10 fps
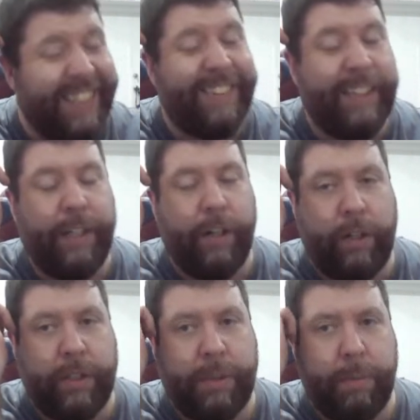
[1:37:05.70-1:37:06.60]

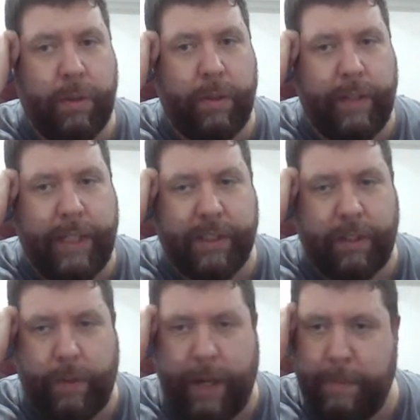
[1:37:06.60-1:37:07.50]
noticeable on things
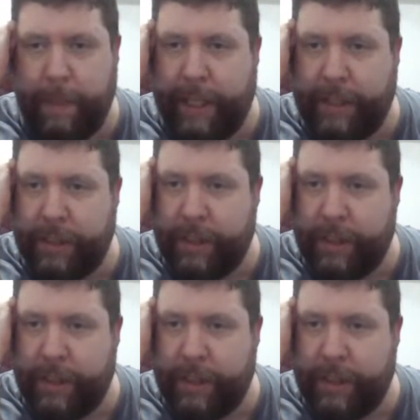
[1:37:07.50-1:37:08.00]
like Rampage.